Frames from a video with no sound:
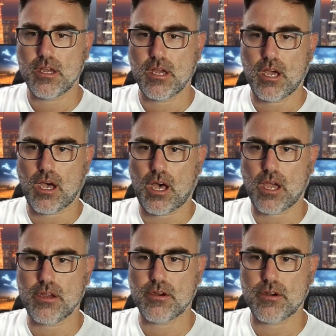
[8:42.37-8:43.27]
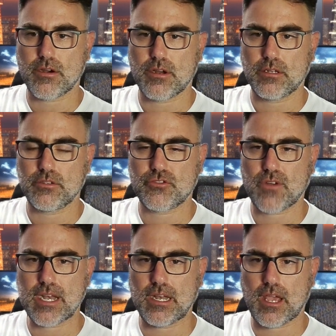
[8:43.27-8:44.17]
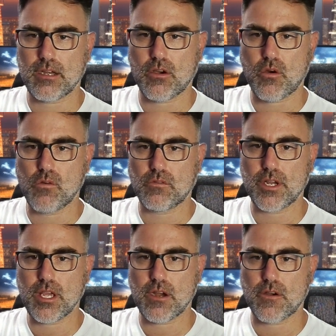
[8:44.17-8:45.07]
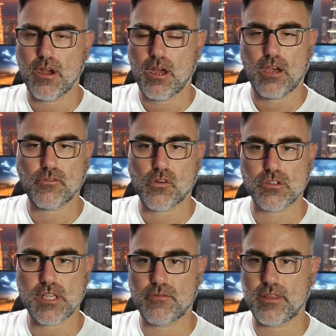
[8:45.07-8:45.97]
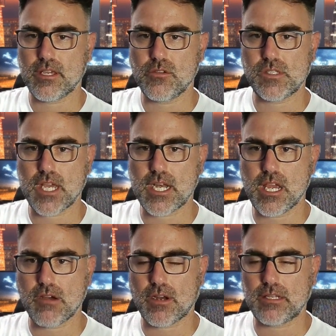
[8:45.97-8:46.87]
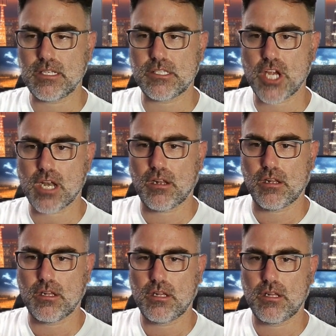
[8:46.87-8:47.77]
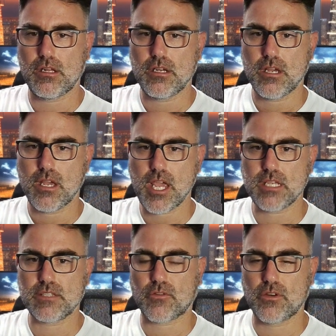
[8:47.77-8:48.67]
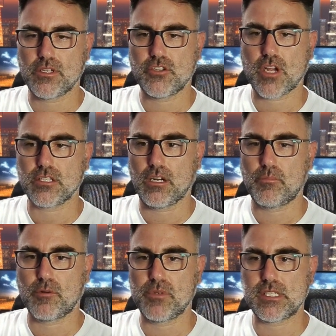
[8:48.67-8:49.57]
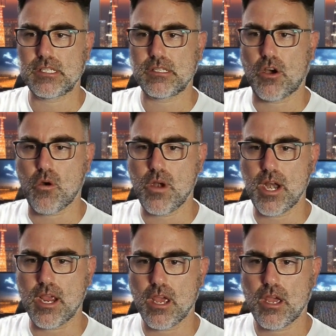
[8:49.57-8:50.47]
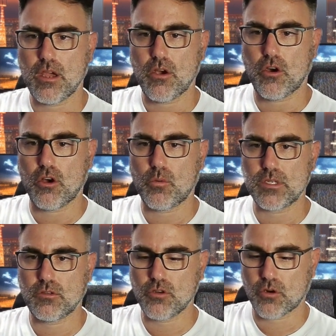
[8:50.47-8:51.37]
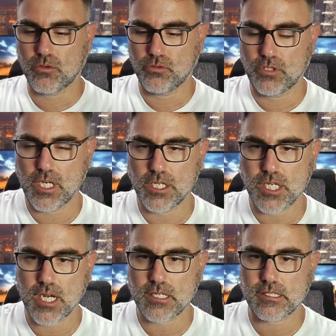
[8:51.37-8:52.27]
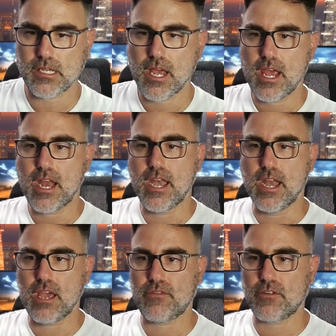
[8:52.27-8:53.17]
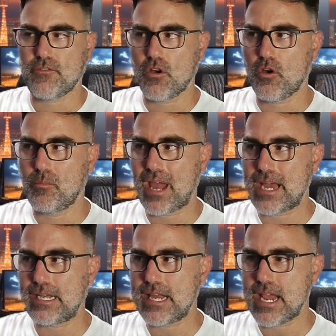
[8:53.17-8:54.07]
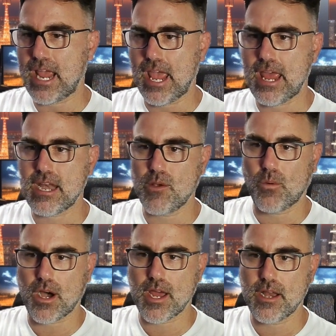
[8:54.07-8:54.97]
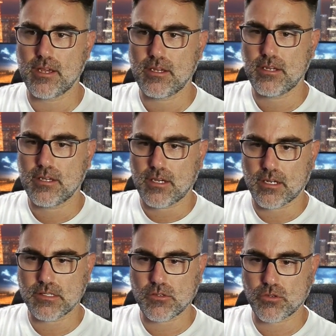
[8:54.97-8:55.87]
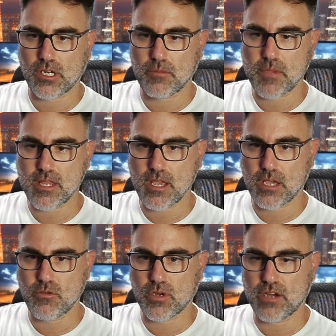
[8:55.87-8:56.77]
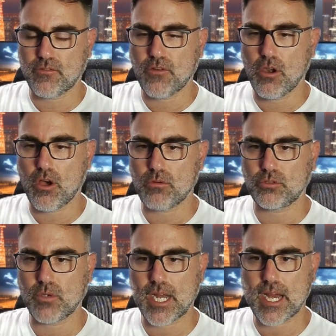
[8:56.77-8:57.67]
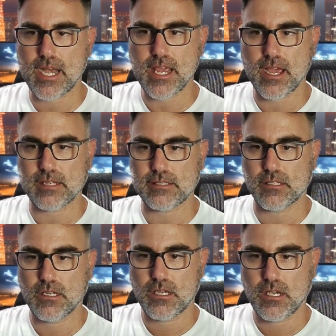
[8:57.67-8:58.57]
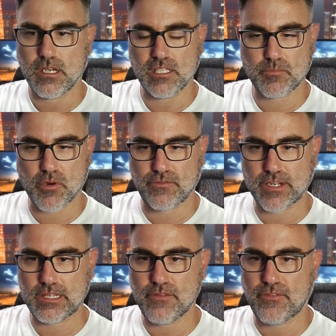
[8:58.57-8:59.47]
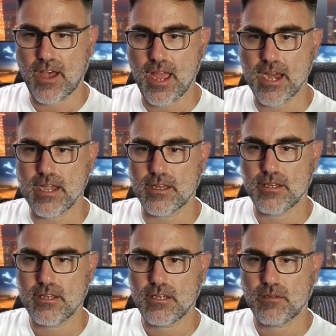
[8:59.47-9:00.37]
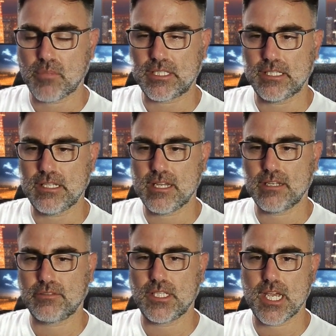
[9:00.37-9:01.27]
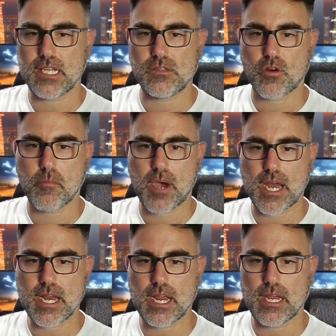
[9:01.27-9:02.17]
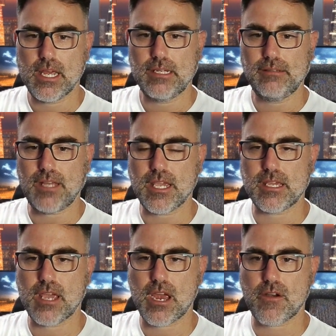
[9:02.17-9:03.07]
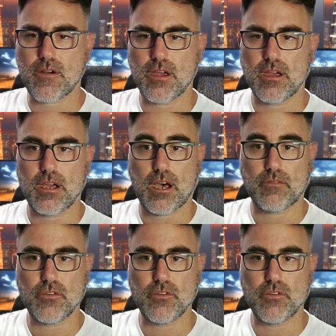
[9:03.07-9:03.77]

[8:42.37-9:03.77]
higher trend line over here. Of course, everything you see and hear on this channel is for educational purposes only. Always do your own due diligence. Never follow blindly anyone on social media. You can follow to get ideas. It's perfectly fine. But in the end of the day, it's your money. Take care of your